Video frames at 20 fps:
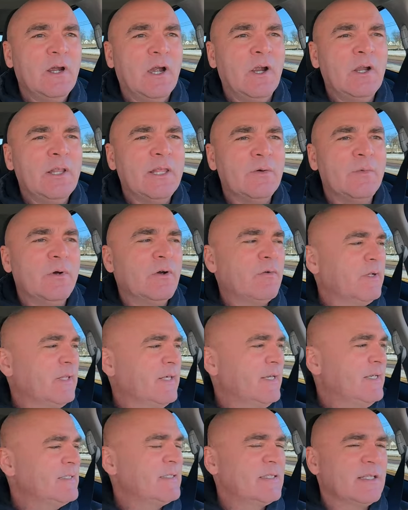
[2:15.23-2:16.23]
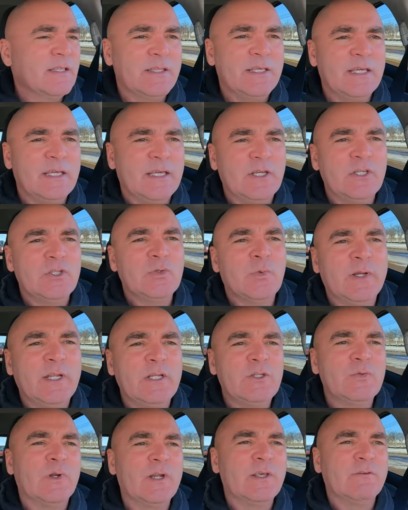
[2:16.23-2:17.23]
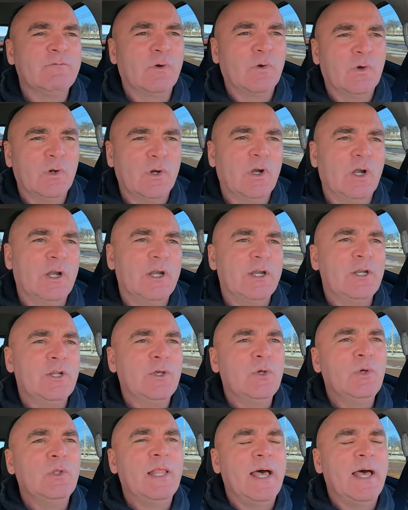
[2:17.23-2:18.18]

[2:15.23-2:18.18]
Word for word: Harley will release the 2024 new